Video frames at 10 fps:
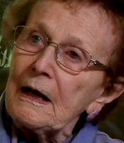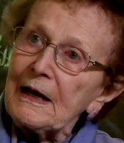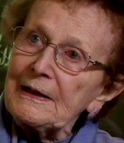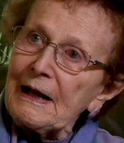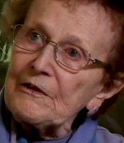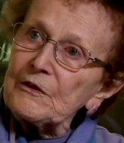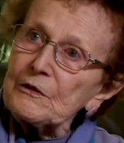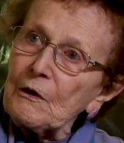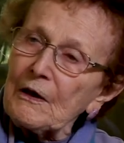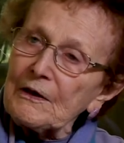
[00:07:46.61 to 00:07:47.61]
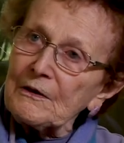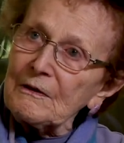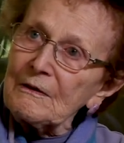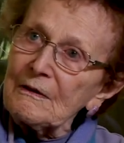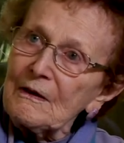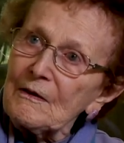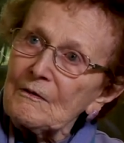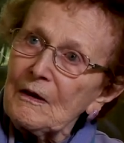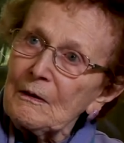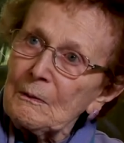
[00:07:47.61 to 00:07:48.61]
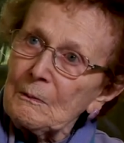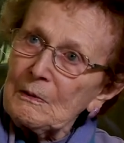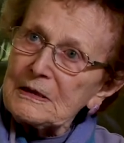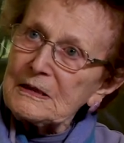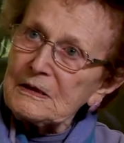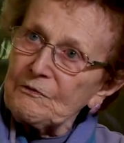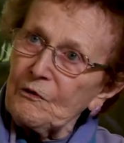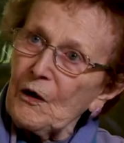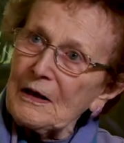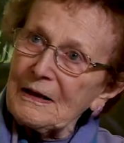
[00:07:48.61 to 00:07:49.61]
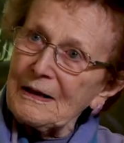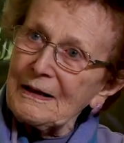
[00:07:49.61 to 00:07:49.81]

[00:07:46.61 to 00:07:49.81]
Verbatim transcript: Another daughter was fought